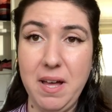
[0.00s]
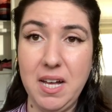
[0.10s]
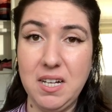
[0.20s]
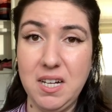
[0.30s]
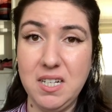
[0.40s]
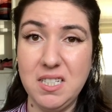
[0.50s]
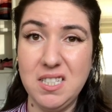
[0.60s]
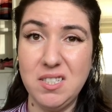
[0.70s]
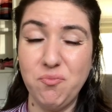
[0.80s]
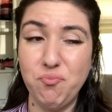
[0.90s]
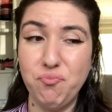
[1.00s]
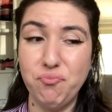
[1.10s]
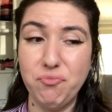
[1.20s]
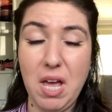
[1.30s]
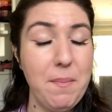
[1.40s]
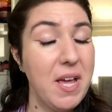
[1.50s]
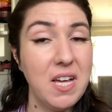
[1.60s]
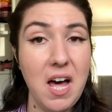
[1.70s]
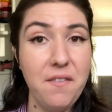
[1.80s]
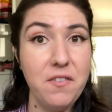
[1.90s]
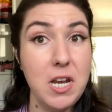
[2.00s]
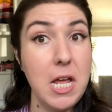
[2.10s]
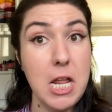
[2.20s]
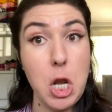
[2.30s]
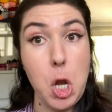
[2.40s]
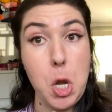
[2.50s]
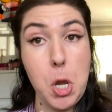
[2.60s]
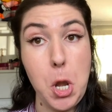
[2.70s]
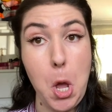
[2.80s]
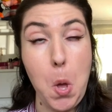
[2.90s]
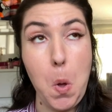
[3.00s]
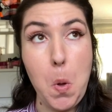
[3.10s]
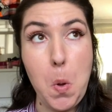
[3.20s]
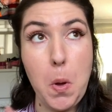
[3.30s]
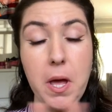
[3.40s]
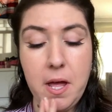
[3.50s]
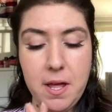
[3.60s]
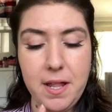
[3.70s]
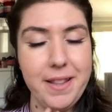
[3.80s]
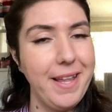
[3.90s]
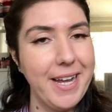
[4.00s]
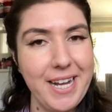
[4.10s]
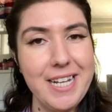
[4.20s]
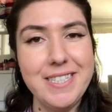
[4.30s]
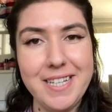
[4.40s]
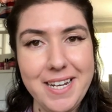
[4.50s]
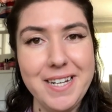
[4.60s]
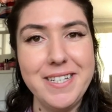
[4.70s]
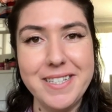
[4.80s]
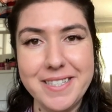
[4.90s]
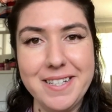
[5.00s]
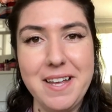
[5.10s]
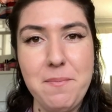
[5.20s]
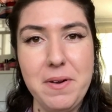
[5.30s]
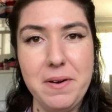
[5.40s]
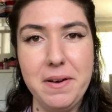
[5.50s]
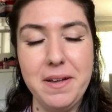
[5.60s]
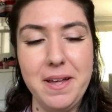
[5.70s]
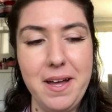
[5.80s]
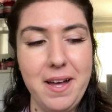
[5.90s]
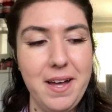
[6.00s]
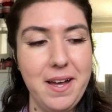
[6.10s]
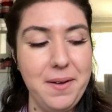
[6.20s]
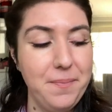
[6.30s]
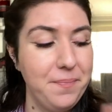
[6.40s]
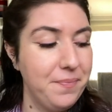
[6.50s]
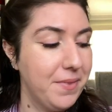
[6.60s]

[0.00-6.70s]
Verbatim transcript: back, guys. Am I confident? No. Like I said, a disclaimer. Um...